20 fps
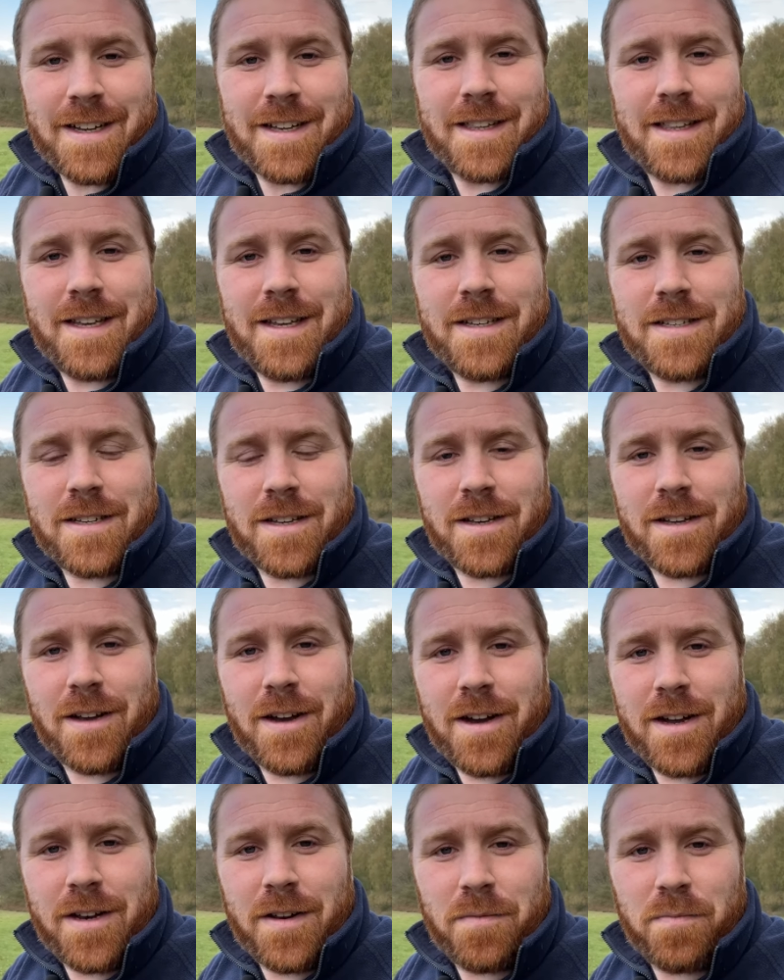these
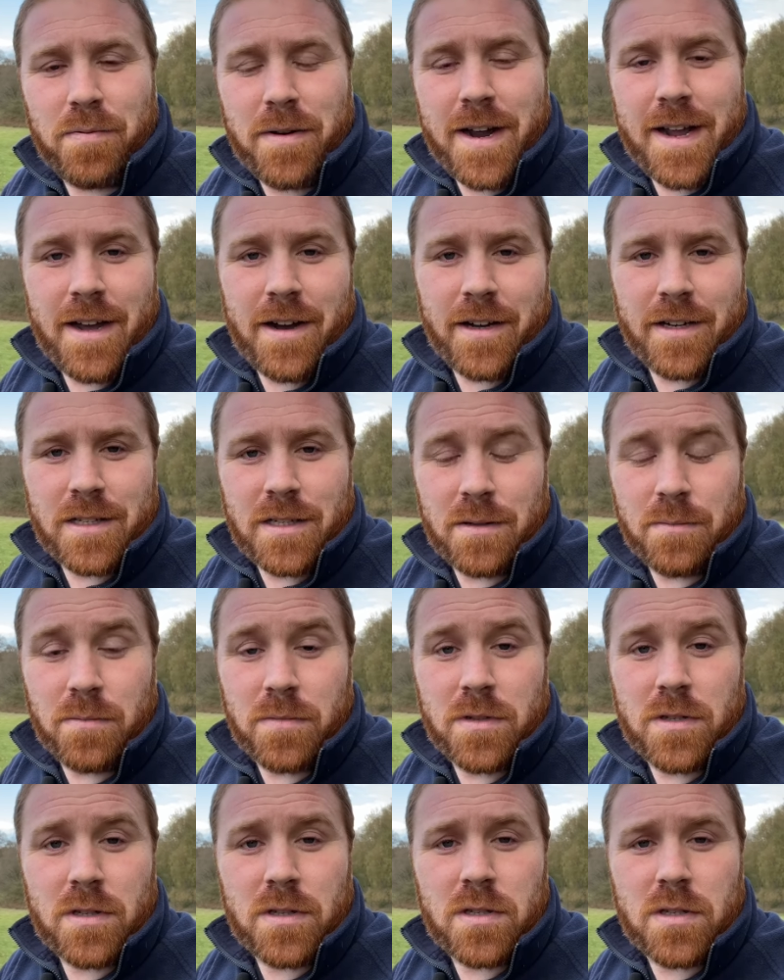kind of prey
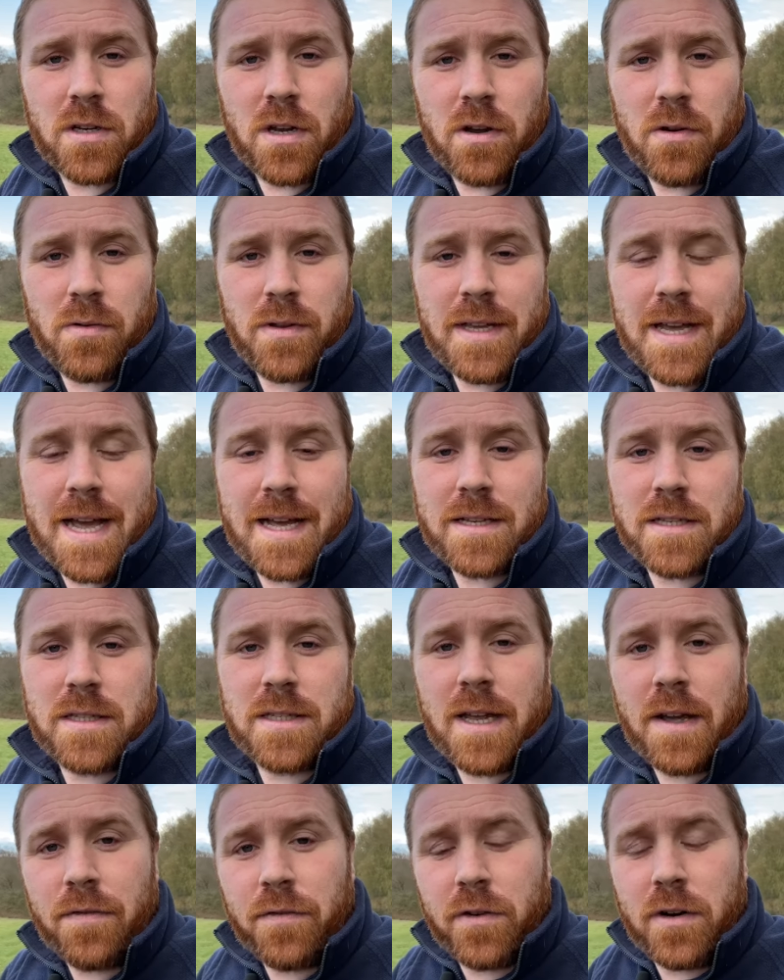items so yes
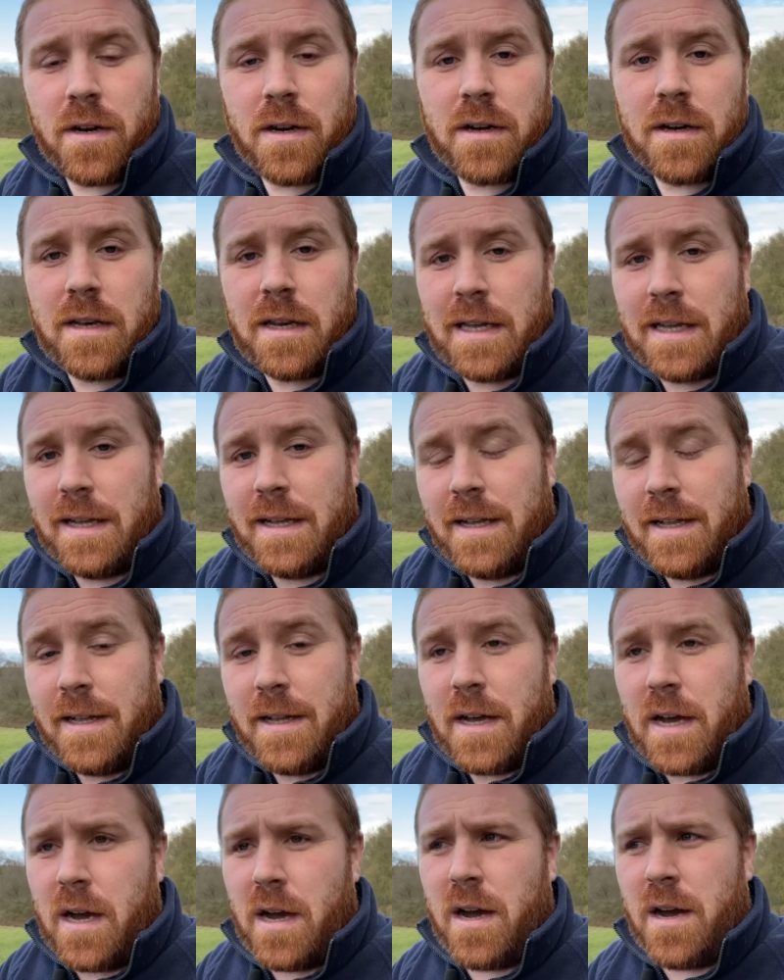definitely
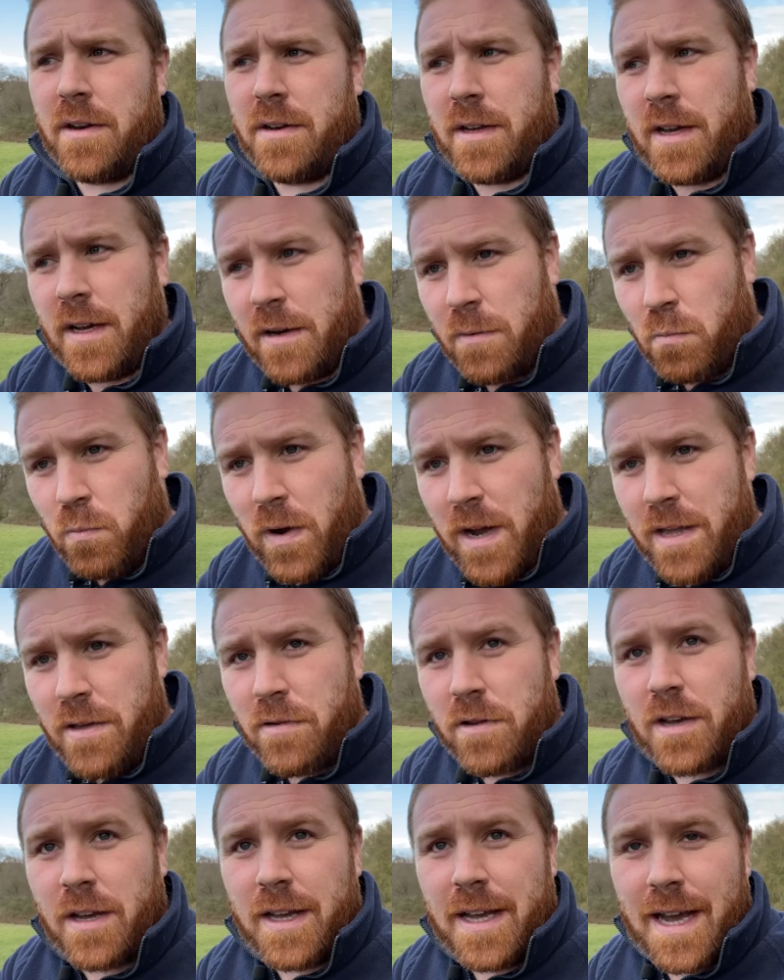uh, and and where you
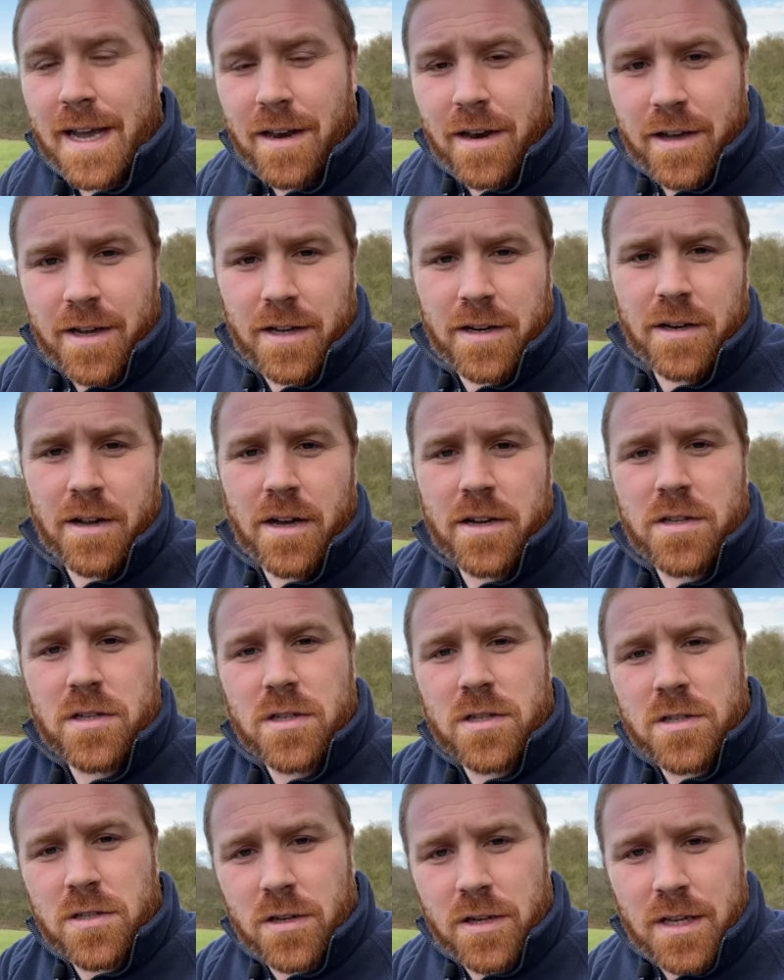can get like a nice
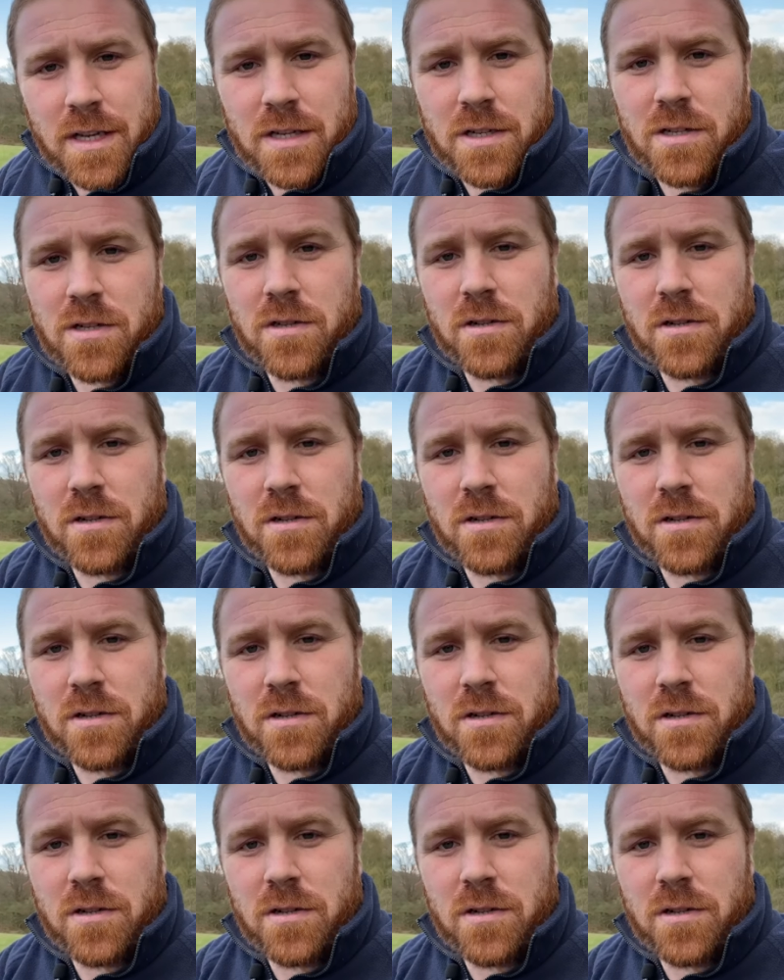sunny